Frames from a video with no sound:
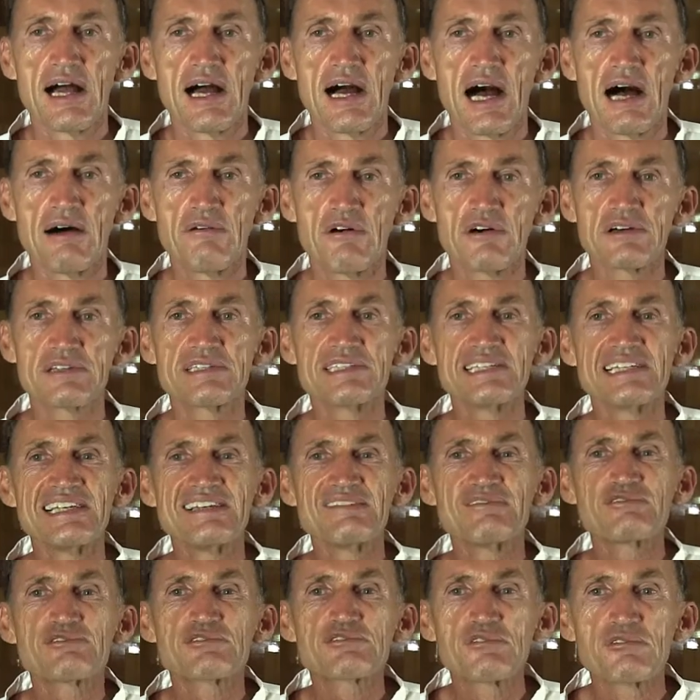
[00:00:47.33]
I was
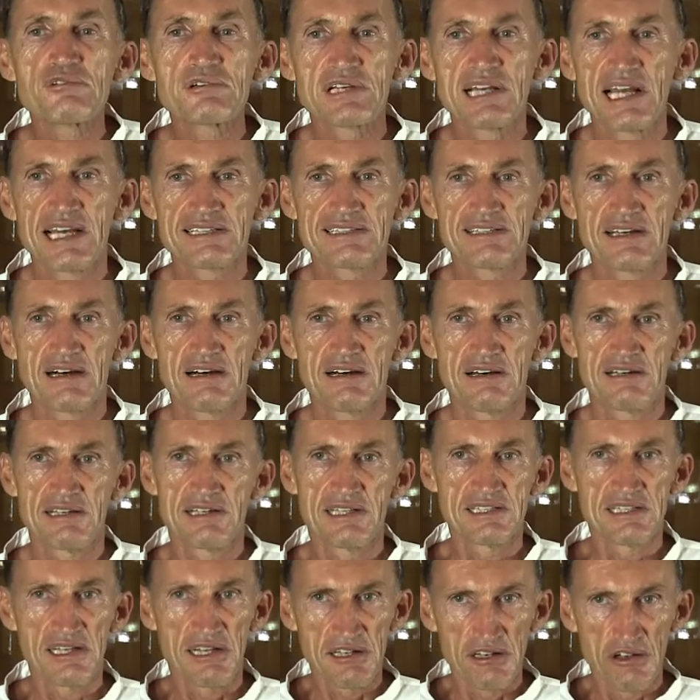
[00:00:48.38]
even together
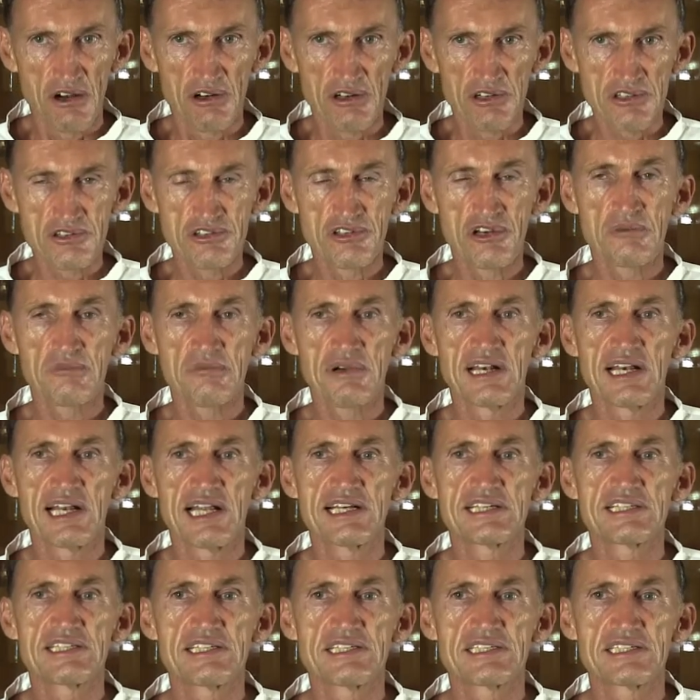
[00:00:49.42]
in a long-term
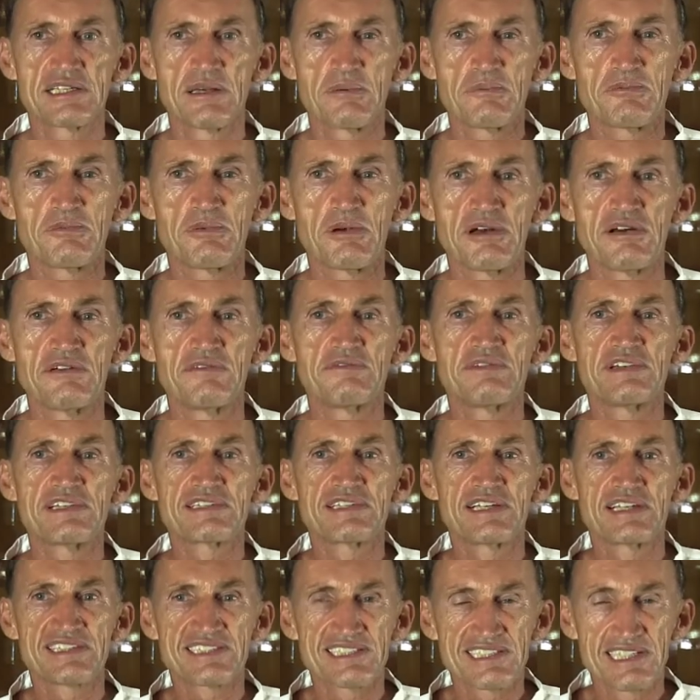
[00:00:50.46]
relationship with
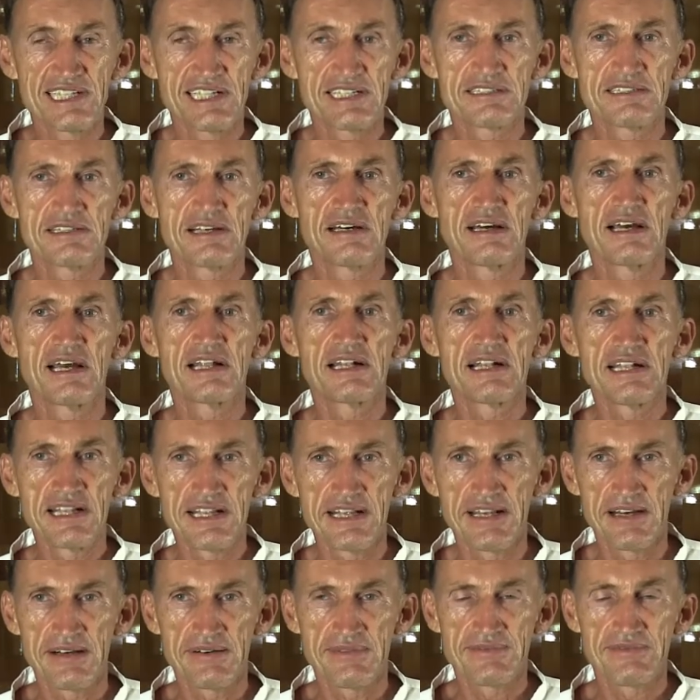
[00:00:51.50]
a cheater and
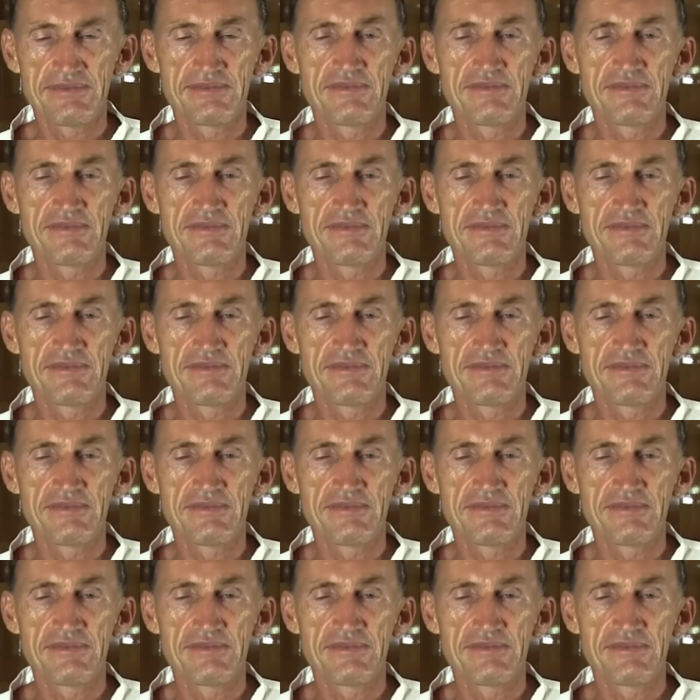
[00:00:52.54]
liar.